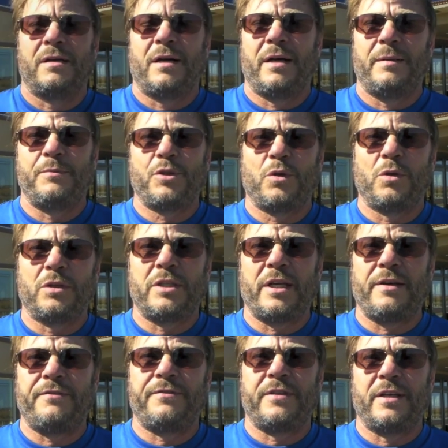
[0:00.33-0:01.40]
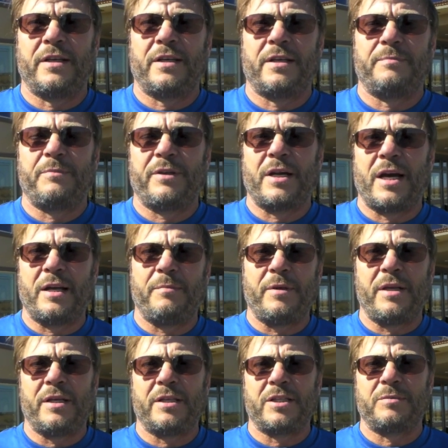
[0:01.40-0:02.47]
I'm Joel Tefft. Uh, behind
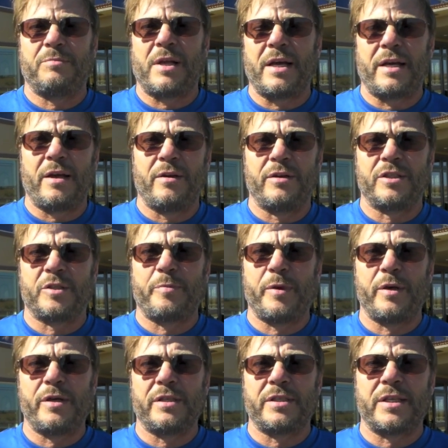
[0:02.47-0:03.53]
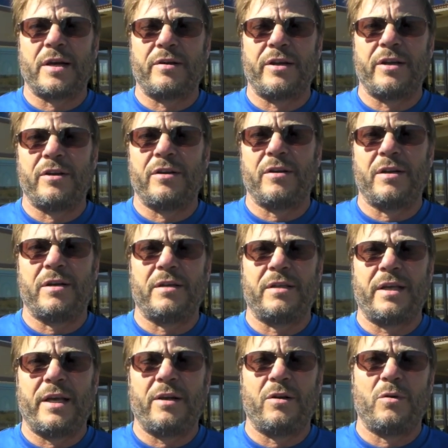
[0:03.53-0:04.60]
me is Black Heron Spirits out here on
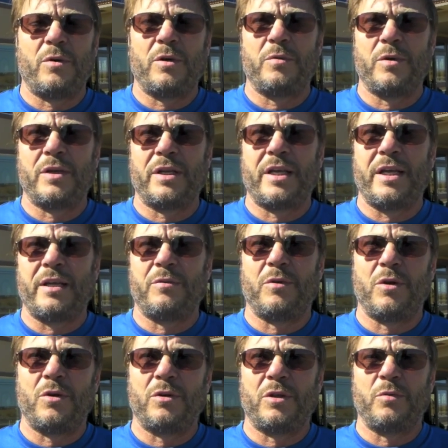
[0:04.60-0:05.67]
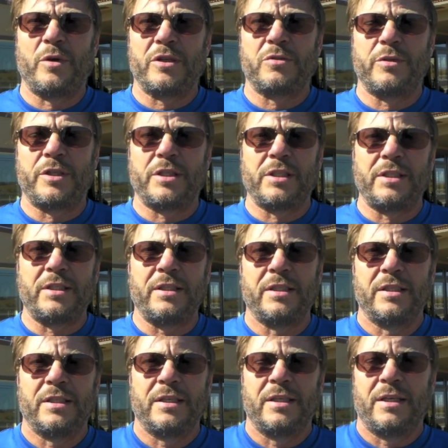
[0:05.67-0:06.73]
eight oh one one Keene Road in West Richland,
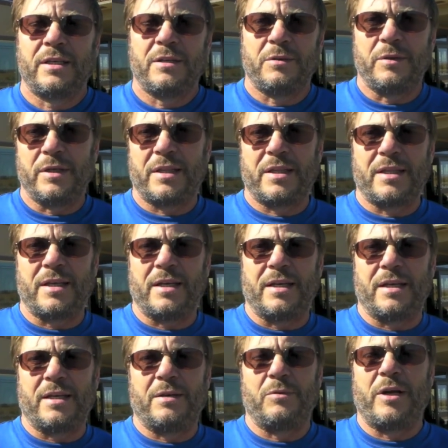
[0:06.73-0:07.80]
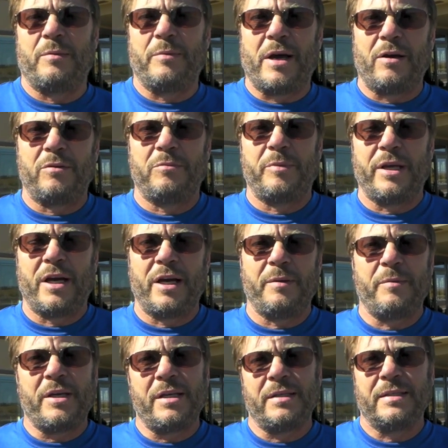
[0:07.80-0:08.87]
with uh, Red Mountain behind
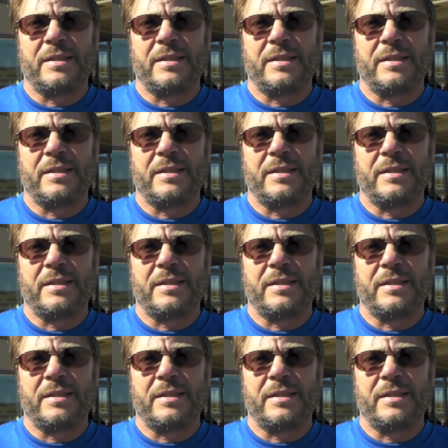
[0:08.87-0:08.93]
me.